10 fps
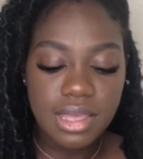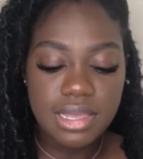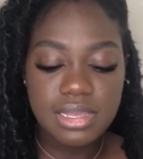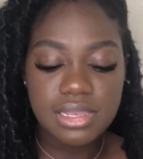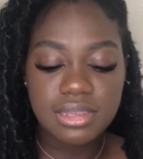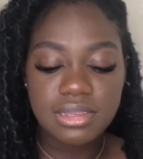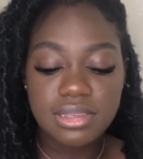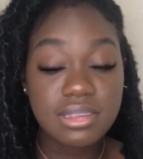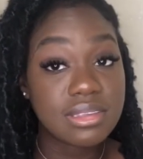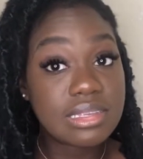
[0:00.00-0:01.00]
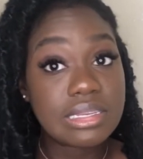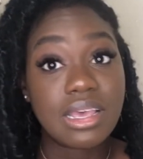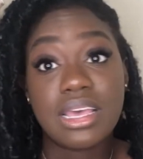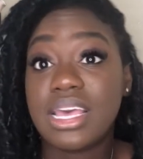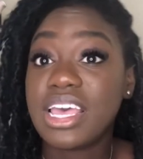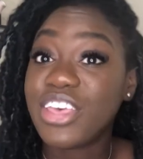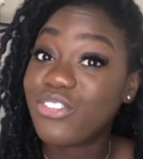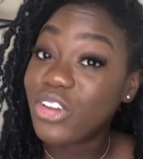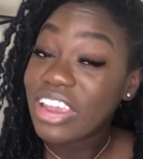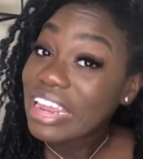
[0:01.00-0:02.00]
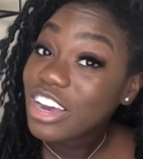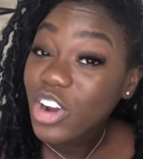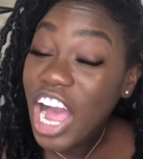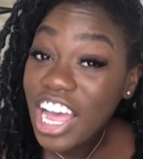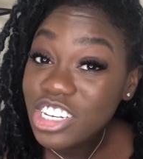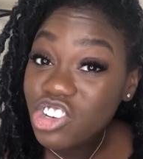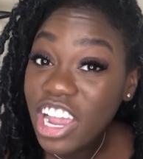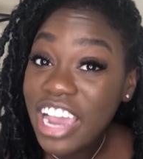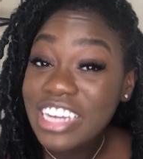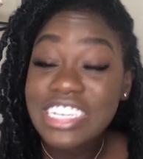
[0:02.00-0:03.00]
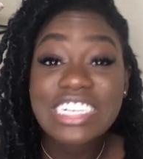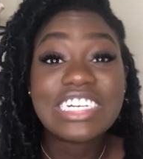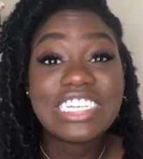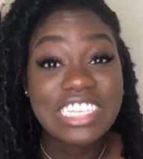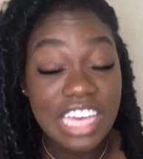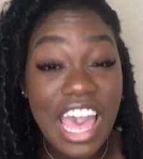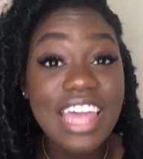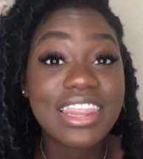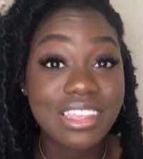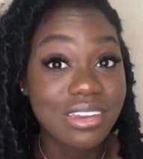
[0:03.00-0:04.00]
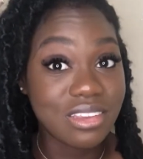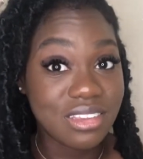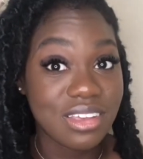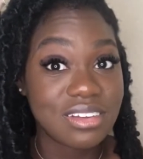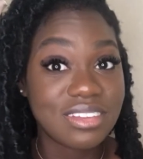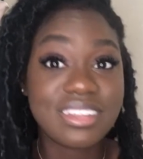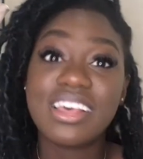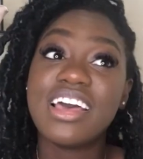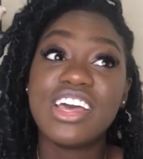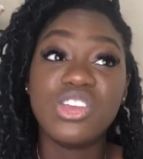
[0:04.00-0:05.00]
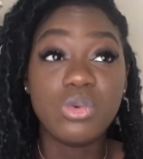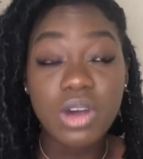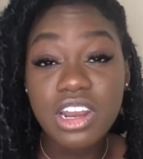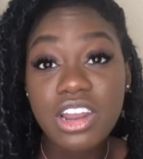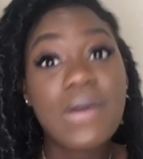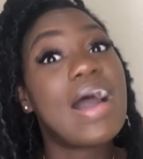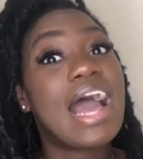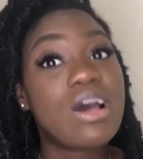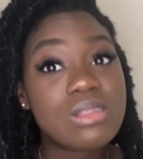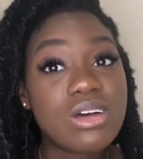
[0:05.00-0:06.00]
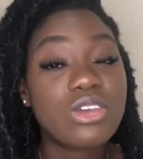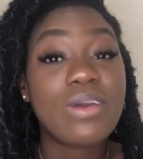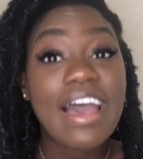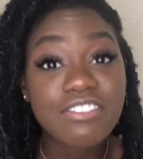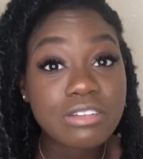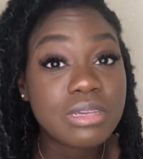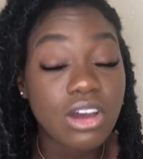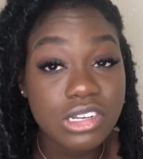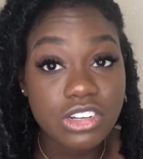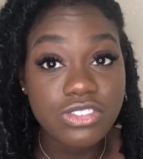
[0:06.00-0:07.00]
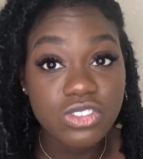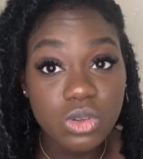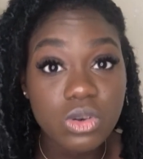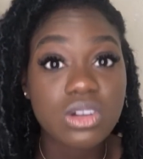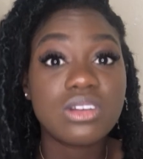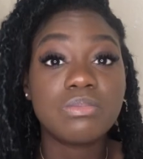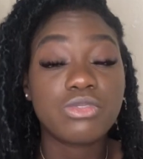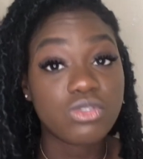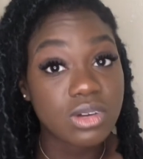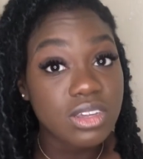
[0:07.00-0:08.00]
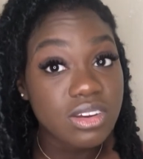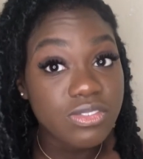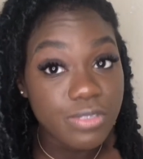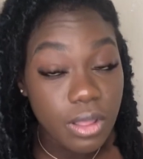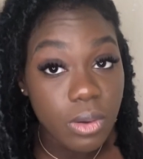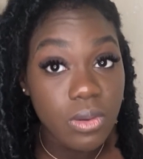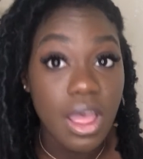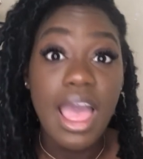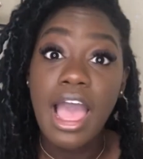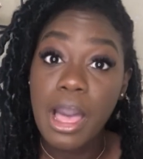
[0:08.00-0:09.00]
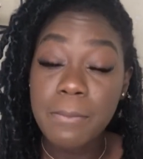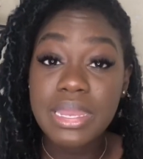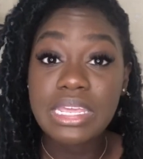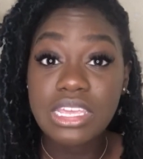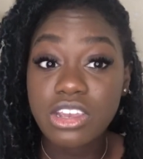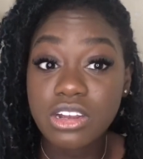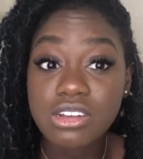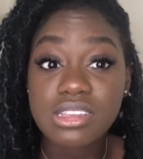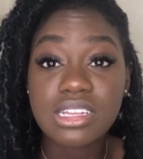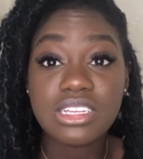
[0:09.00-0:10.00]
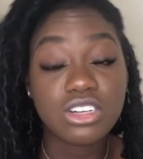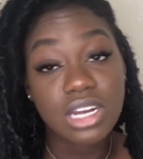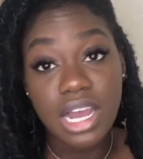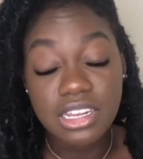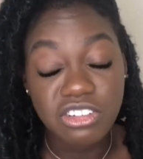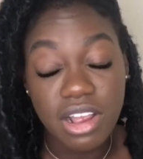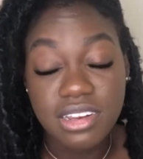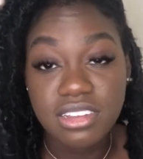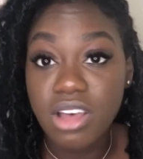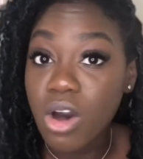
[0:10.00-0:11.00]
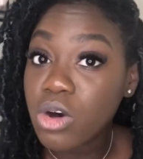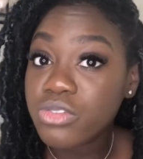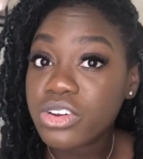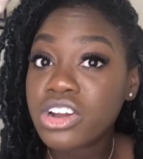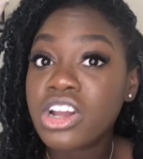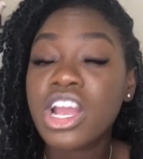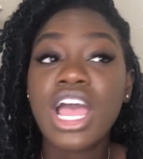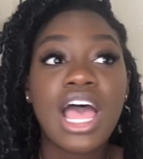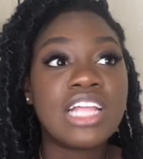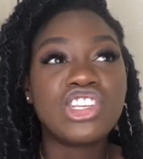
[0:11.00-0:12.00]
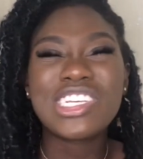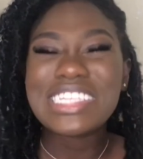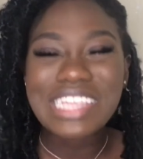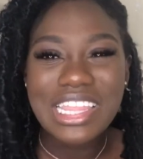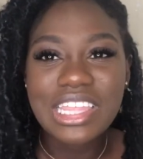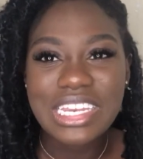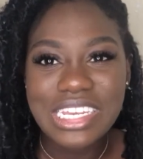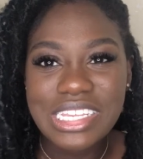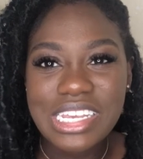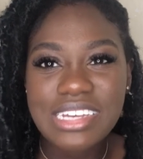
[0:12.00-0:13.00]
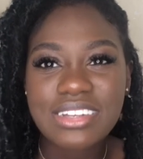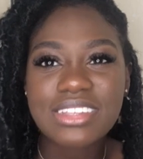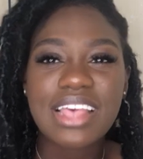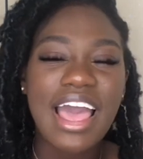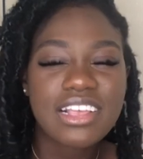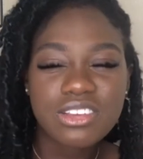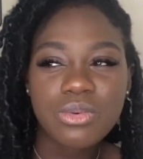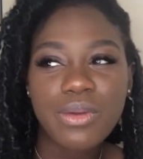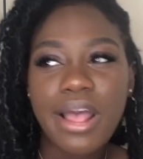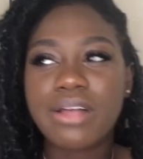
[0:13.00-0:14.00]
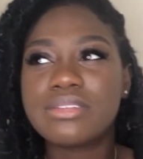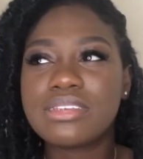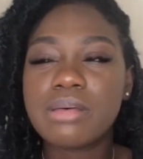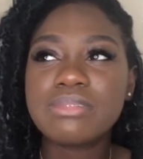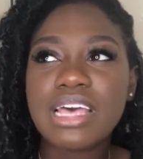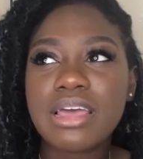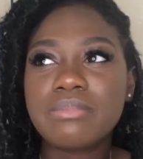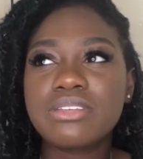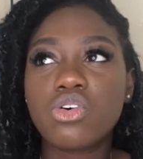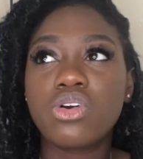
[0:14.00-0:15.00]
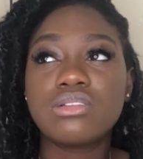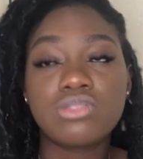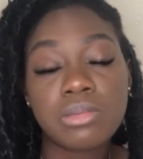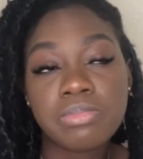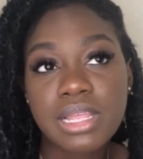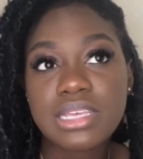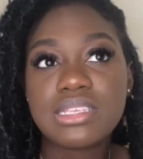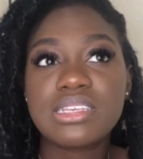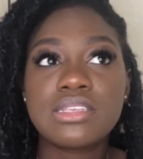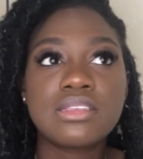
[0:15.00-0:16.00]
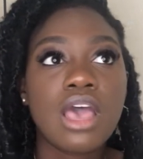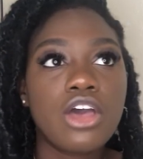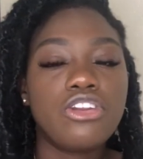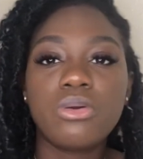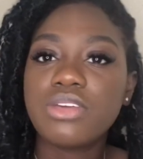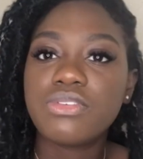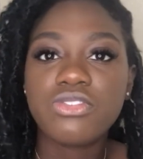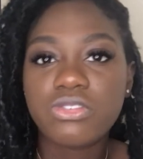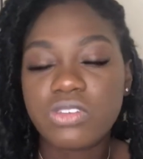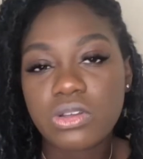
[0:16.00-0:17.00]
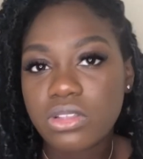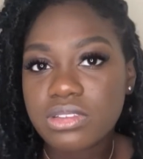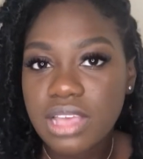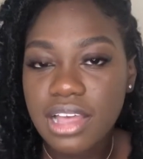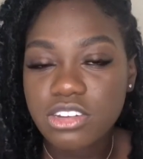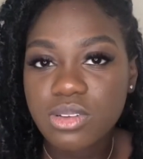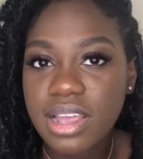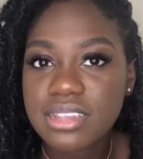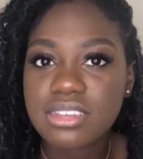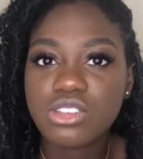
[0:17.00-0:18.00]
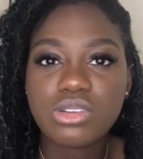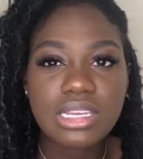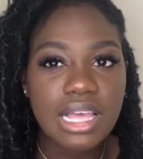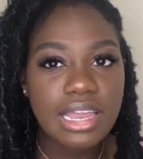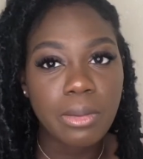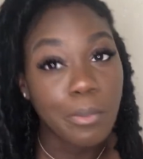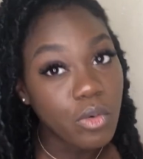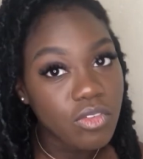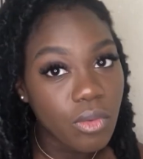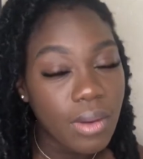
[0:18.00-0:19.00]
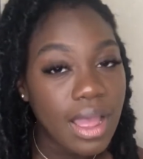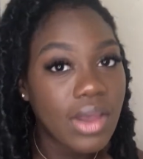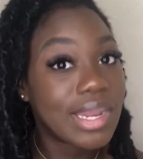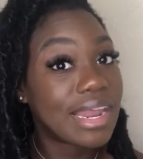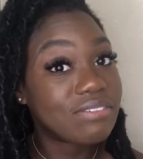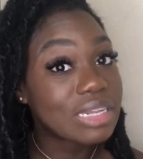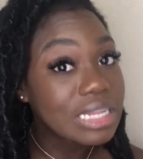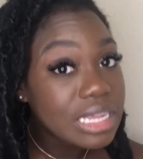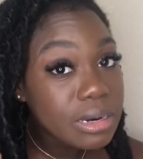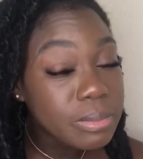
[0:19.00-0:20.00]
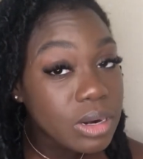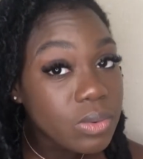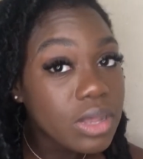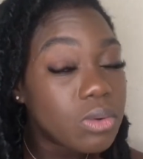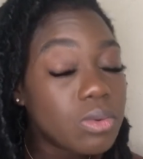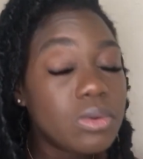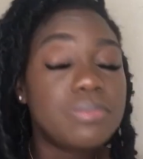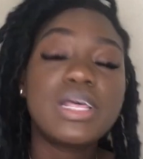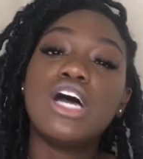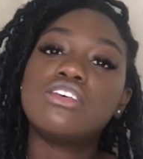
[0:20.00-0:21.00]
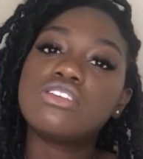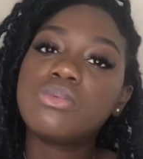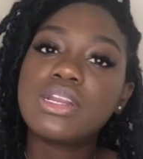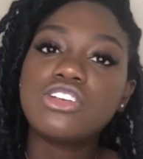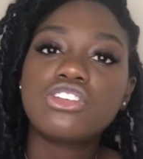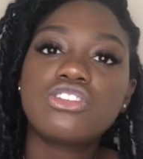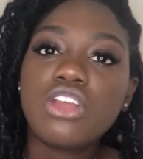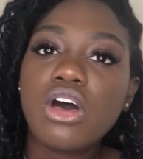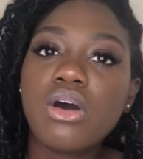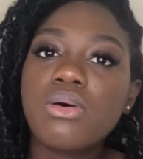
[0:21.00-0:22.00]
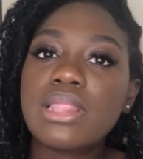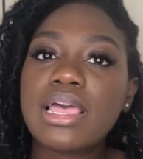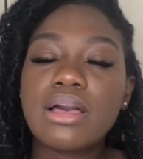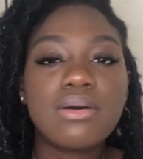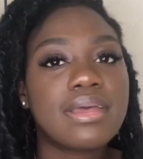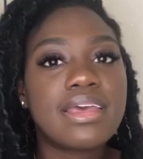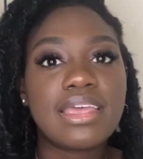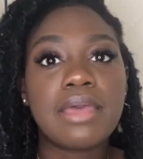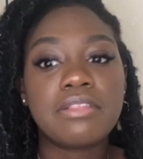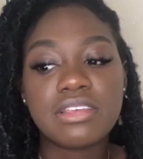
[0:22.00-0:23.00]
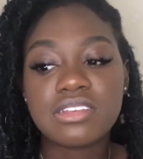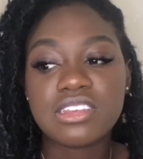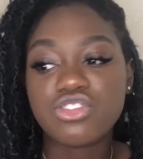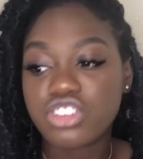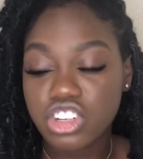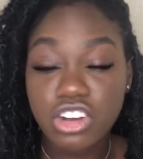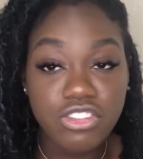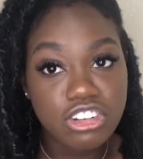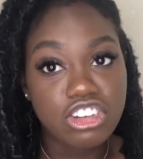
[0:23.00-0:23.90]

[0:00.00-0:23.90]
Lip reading: is, if you're in a contract, get the details. You want to know how long you have to be on your floor before you can float, how many years until your contract is over. Just get the details, ask around. Sometimes, or some places, don't even fulfill those contracts and you can kind of move around and have a little bit of wiggle room. So you want to just know, like, okay, is this for sure,